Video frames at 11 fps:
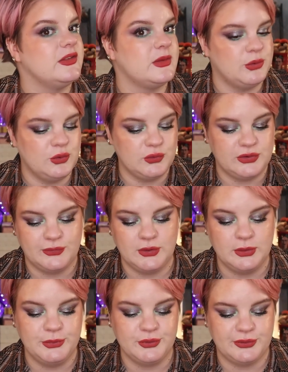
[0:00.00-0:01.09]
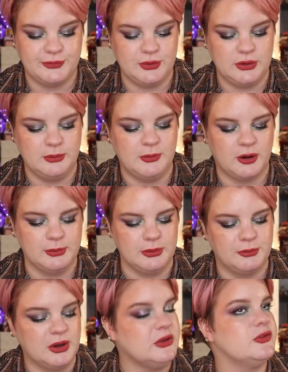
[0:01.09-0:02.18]
is a beautiful, beautiful marble
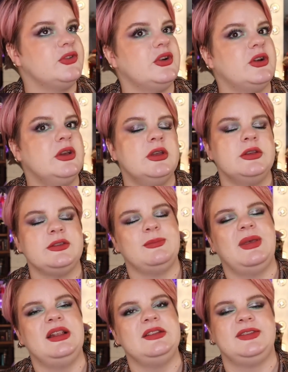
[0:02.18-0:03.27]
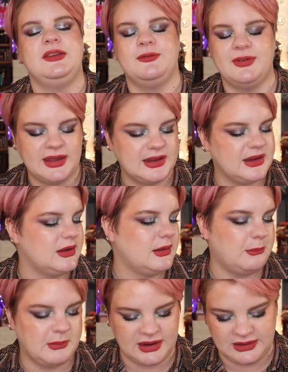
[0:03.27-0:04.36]
bronzer. Smells divine.
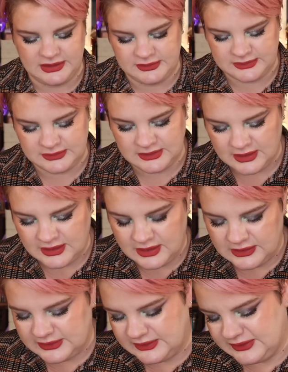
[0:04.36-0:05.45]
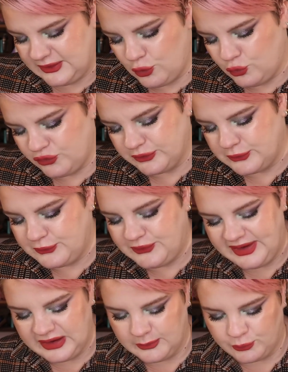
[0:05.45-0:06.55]
This is the Ocean
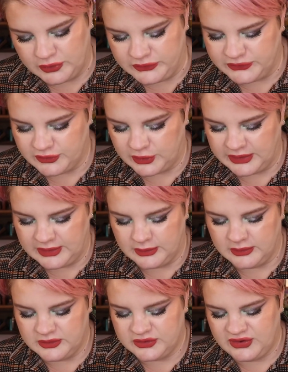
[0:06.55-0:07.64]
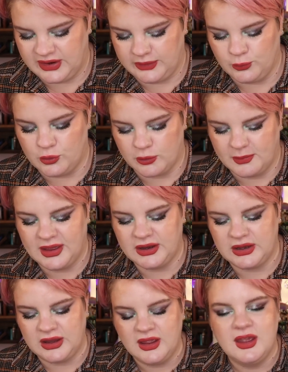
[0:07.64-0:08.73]
Feel bronzer in the shade Warm
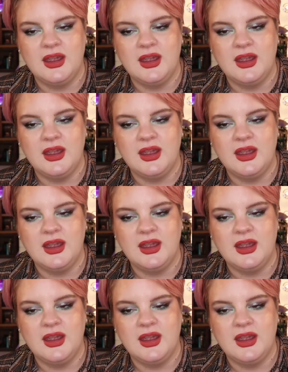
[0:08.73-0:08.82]
Honey.